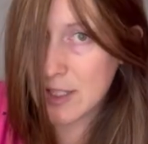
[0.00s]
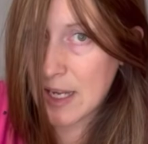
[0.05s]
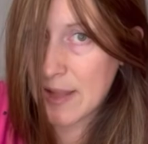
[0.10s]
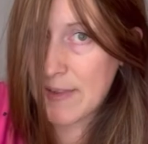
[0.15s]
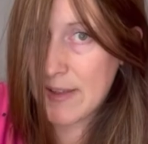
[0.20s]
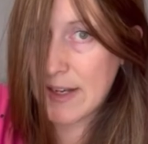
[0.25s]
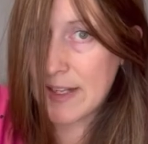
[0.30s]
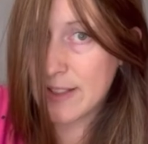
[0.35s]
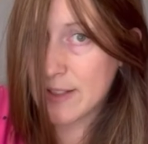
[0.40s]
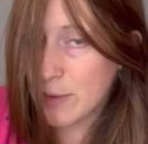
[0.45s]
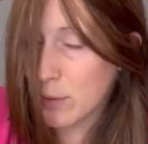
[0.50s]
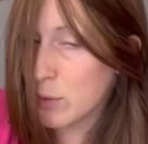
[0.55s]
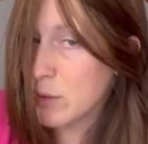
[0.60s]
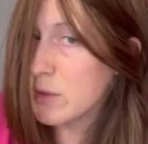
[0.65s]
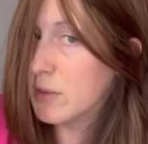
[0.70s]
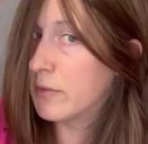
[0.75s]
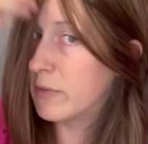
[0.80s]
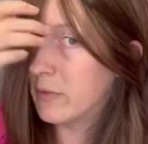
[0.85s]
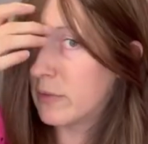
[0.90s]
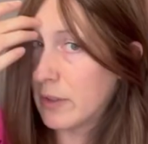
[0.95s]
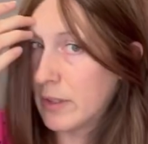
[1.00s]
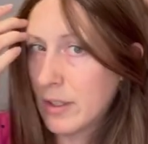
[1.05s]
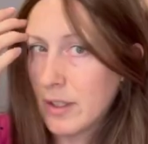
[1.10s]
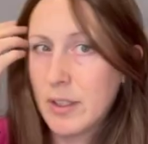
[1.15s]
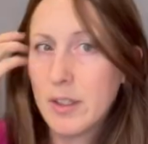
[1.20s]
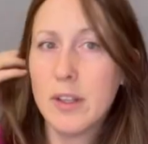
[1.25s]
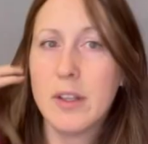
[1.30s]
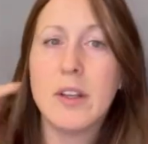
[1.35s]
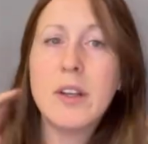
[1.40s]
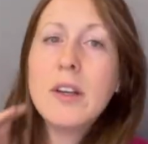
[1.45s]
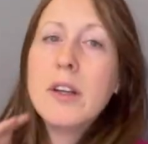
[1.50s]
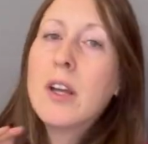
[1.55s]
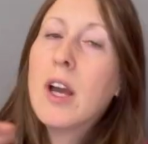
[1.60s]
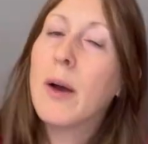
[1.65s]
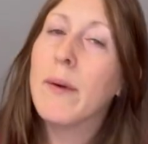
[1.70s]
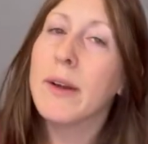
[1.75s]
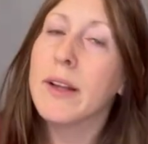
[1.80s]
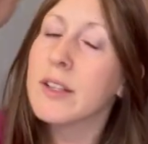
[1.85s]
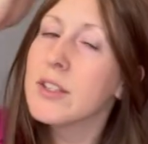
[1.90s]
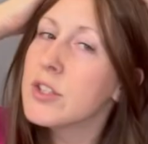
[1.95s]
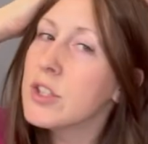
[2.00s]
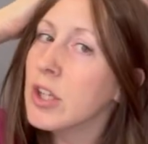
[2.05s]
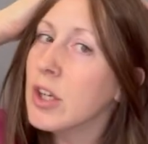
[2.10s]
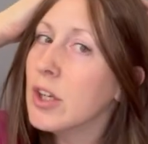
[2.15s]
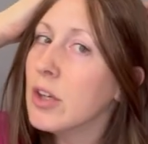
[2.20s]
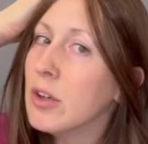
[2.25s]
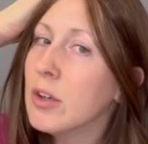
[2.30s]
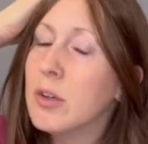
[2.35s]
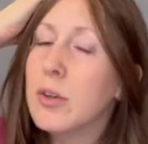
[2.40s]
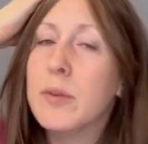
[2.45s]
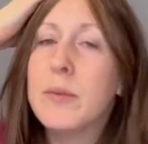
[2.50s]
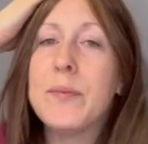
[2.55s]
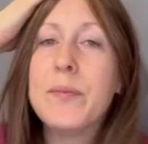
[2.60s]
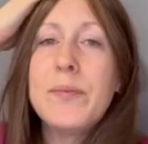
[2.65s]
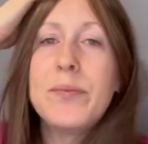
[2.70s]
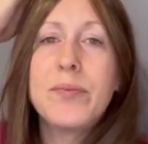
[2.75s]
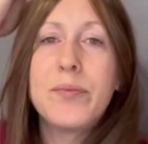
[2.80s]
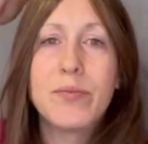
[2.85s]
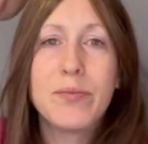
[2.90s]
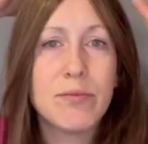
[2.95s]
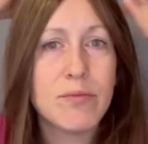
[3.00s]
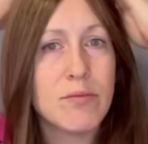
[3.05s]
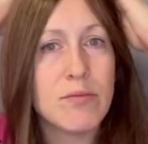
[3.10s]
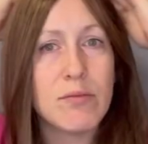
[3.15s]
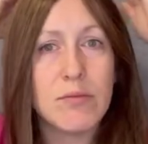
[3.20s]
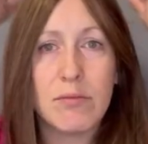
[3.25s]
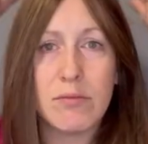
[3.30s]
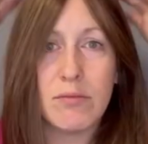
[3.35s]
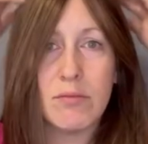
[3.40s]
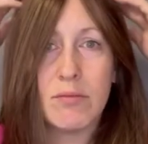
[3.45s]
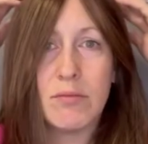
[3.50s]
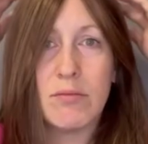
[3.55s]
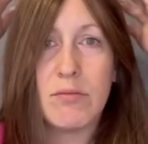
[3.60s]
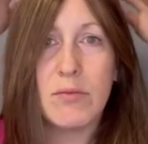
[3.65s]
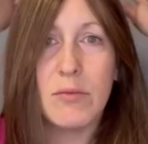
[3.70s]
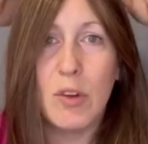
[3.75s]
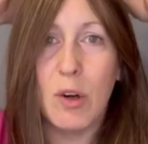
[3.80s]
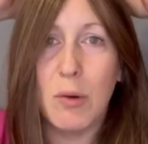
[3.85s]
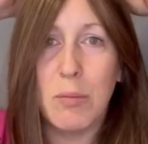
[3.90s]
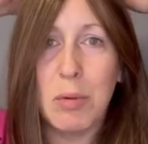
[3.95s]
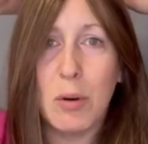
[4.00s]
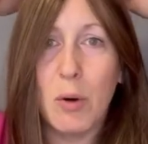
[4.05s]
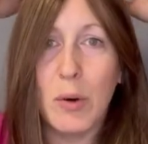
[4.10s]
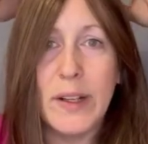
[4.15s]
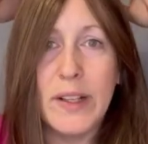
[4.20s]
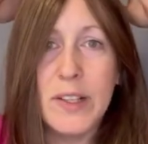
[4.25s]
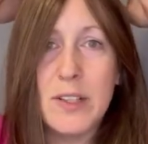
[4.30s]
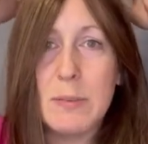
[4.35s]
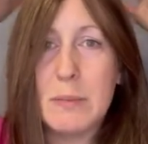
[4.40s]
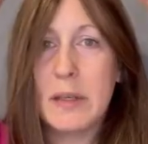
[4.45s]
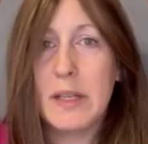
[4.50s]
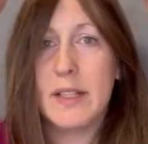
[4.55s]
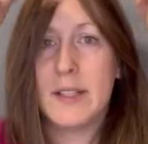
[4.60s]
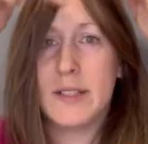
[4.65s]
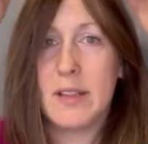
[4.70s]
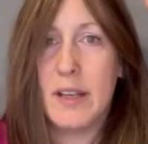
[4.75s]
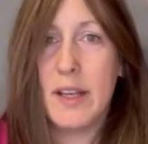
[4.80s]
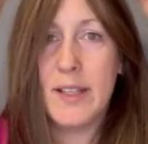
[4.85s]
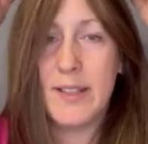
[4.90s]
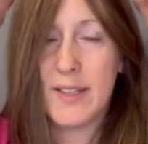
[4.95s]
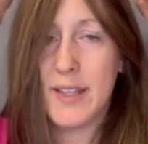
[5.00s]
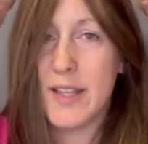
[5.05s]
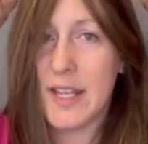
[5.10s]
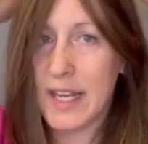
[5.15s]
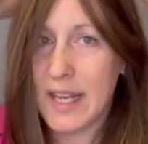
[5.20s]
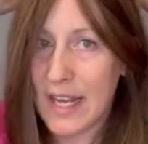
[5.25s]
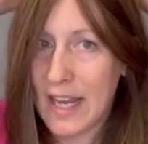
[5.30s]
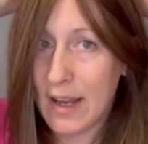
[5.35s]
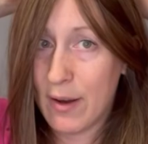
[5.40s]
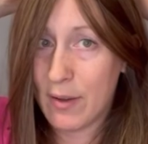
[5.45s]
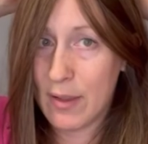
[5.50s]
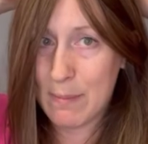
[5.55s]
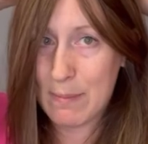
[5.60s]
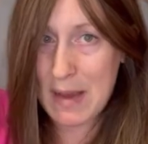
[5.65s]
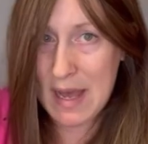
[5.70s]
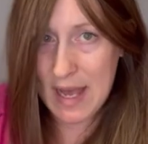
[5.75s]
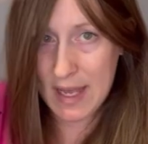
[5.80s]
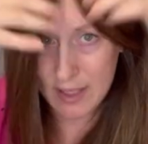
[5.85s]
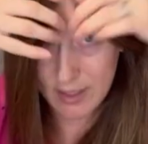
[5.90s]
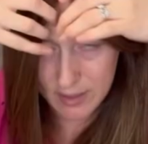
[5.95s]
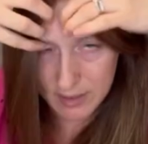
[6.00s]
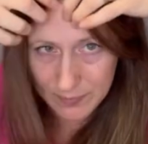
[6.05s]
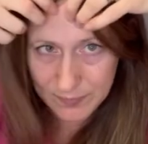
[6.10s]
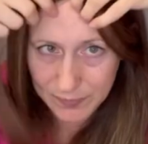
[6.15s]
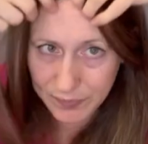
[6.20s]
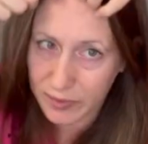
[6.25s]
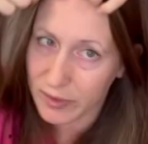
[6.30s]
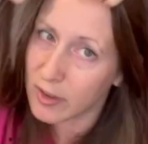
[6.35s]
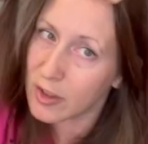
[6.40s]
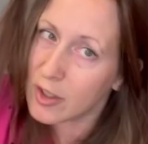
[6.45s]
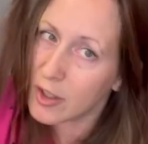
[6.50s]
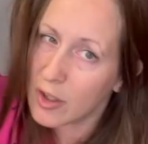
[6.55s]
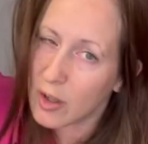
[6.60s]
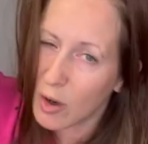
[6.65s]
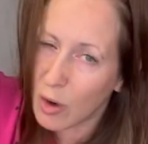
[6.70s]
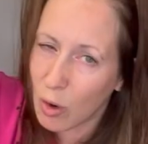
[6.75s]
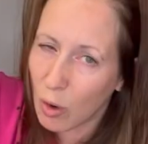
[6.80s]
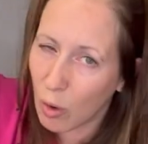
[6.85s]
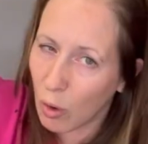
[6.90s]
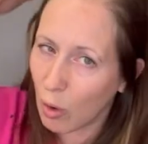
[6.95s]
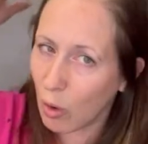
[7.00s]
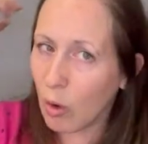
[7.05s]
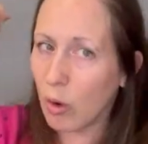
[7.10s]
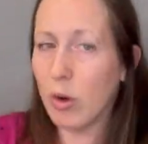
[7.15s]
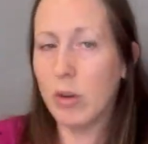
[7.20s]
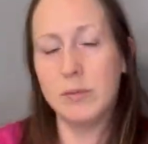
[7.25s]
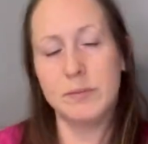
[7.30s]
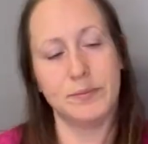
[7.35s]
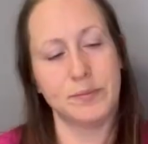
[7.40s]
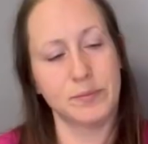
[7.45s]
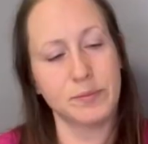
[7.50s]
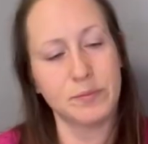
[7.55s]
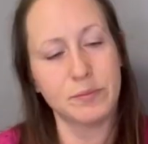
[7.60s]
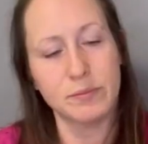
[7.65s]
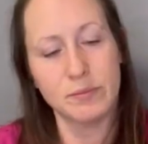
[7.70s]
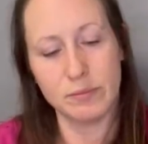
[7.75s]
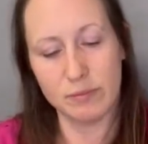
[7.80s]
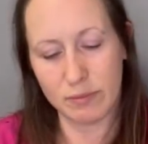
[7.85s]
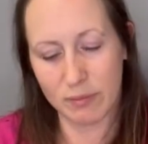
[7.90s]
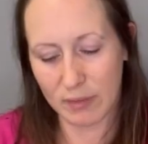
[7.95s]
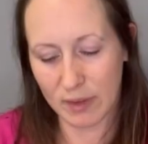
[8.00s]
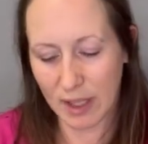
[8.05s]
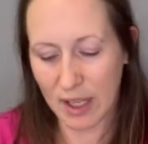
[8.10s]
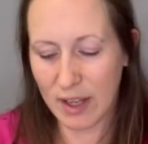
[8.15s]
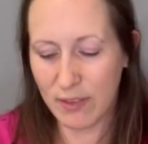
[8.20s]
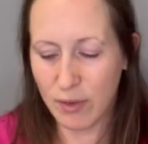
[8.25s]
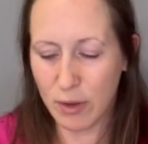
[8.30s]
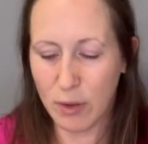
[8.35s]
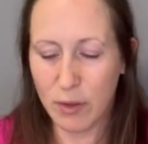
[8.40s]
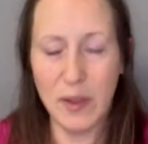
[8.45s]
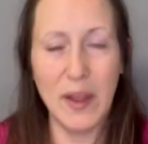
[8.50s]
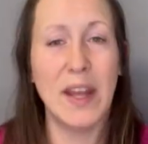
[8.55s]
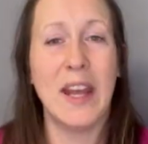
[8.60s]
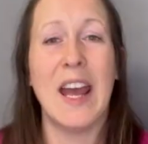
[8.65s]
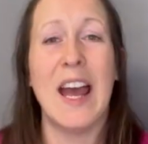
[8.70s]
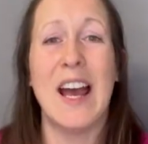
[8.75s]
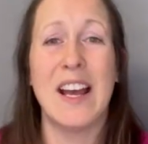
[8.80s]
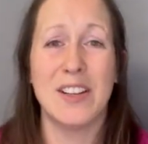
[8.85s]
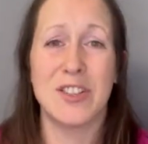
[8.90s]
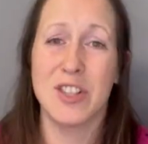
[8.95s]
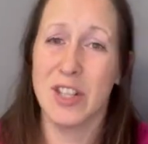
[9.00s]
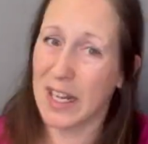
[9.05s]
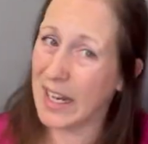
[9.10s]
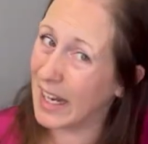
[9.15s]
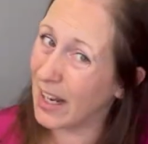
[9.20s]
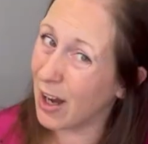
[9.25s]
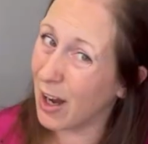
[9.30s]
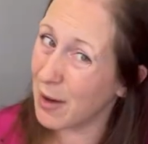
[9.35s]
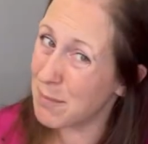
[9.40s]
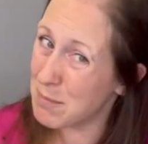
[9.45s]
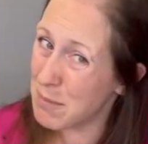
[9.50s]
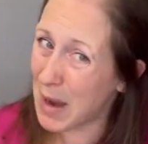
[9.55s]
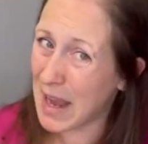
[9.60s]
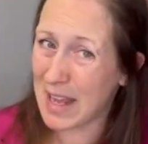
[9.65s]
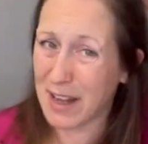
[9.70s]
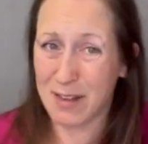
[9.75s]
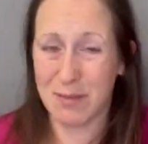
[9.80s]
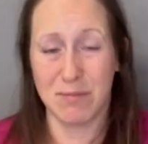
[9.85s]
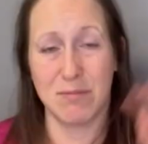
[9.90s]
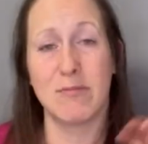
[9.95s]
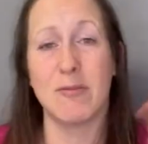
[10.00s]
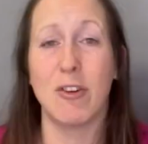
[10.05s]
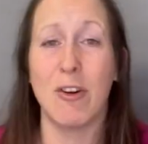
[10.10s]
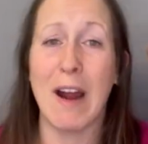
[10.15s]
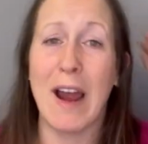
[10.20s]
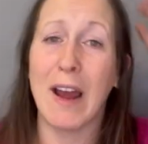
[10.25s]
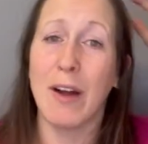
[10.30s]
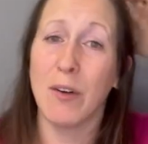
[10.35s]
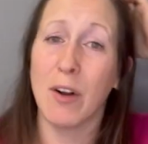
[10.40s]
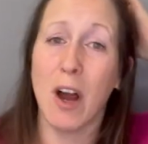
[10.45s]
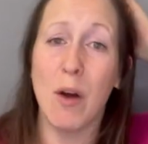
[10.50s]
and then it's sort of going to, not a point, but it's thinning out at the back. Or if you think, actually, my crown, I